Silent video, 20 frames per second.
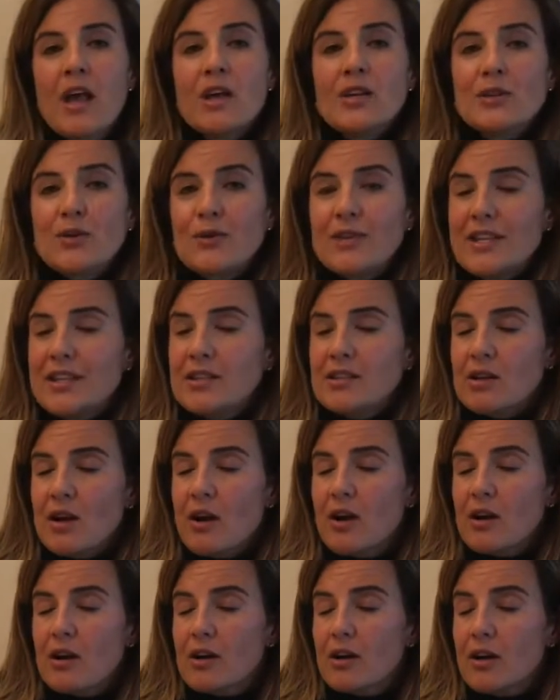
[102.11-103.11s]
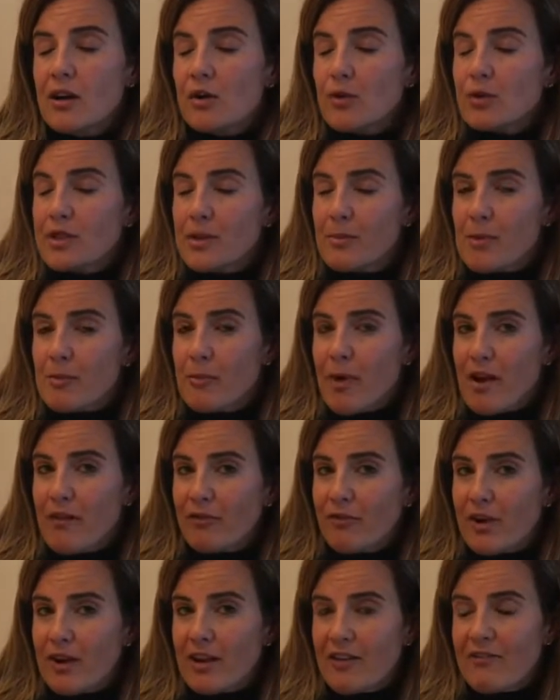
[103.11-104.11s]
So these are some of my
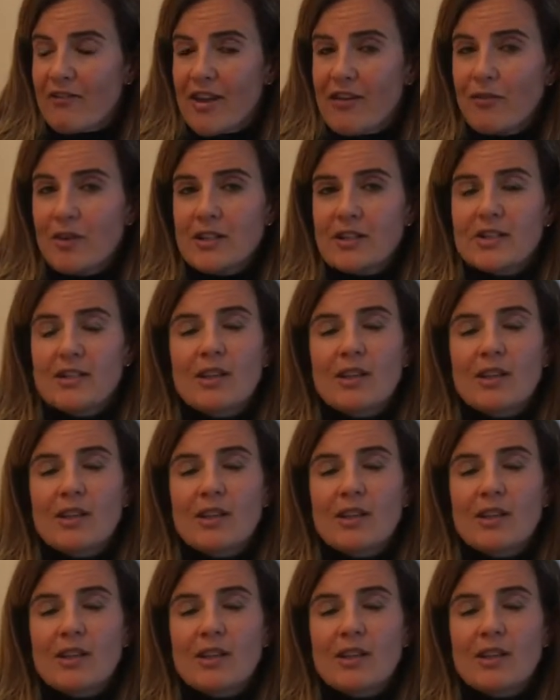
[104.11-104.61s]
Friday favorites.